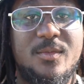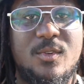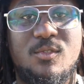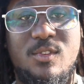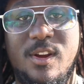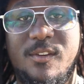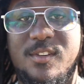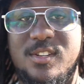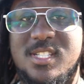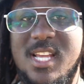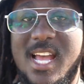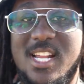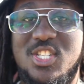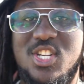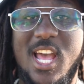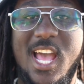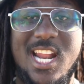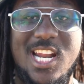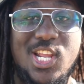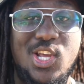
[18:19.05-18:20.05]
Riverside
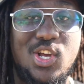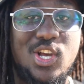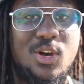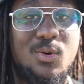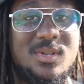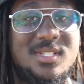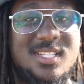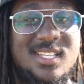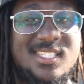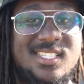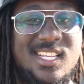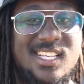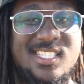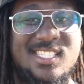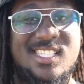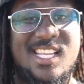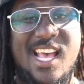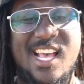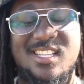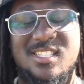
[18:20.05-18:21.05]
Chattanooga was a
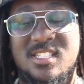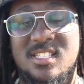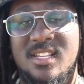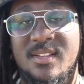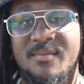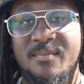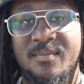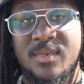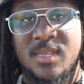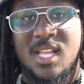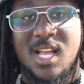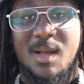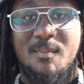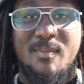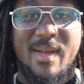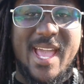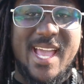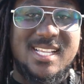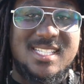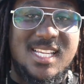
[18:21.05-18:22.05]
success.
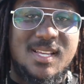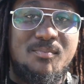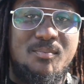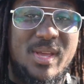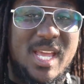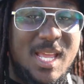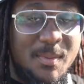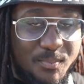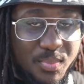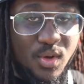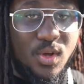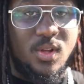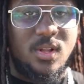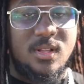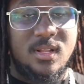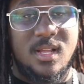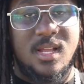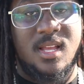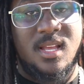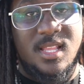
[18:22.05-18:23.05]
Amazing people.
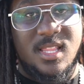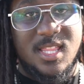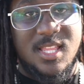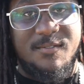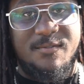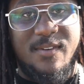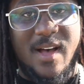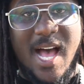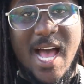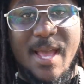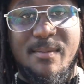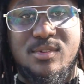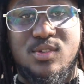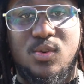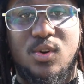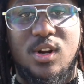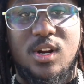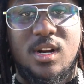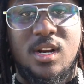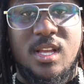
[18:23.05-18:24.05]
The vibes
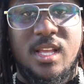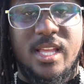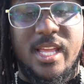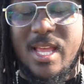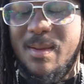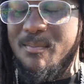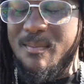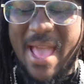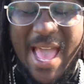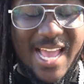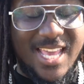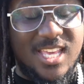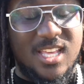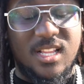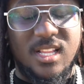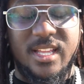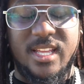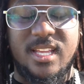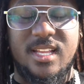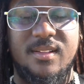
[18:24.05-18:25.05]
were
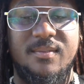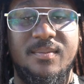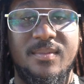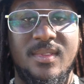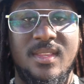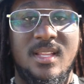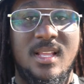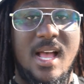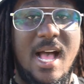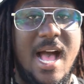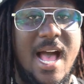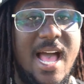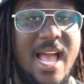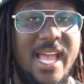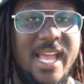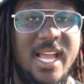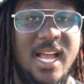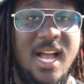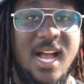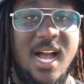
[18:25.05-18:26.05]
immaculate. I,
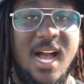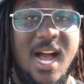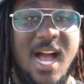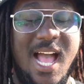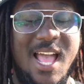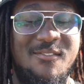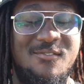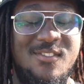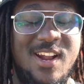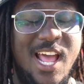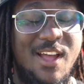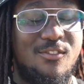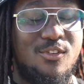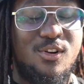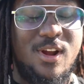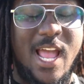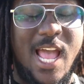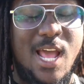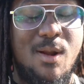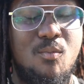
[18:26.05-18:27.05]
I've
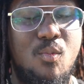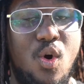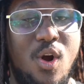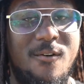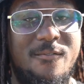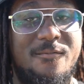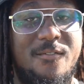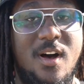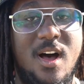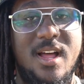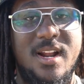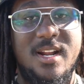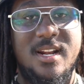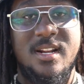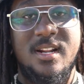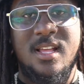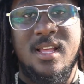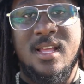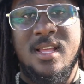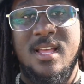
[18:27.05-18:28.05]
never had more fun
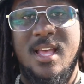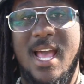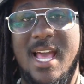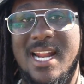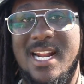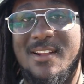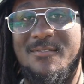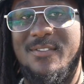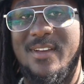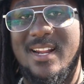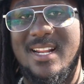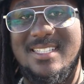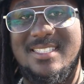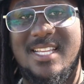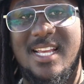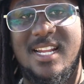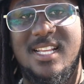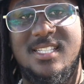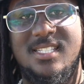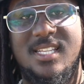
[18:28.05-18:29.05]
than I've been in
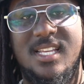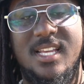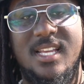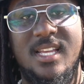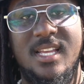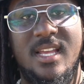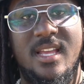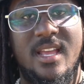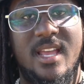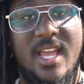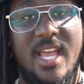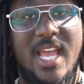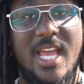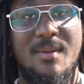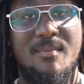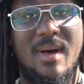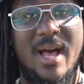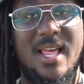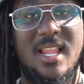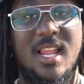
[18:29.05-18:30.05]
Tennessee in
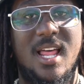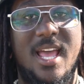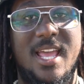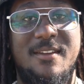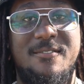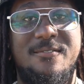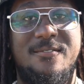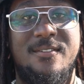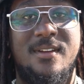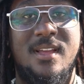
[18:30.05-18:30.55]
my life.